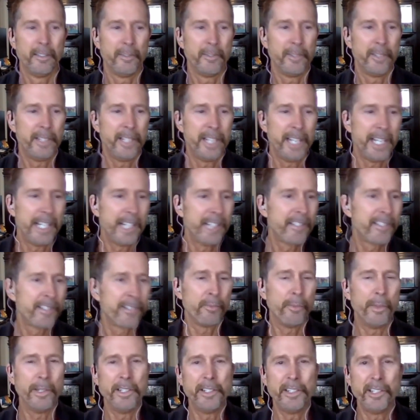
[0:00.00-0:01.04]
dates,
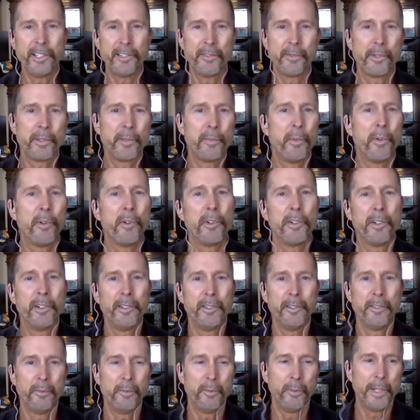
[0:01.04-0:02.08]
when Jesus was
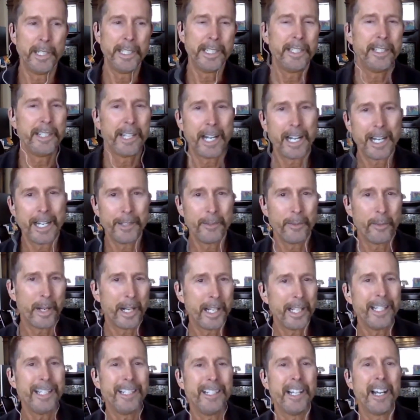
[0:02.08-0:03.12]
born, when he died,
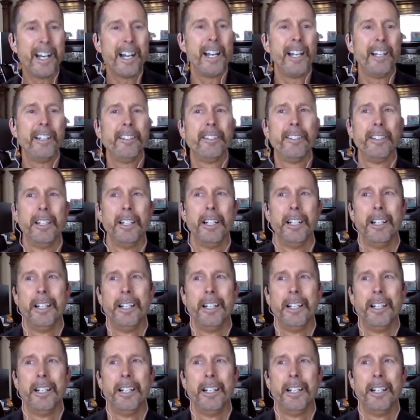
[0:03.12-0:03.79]
why he died.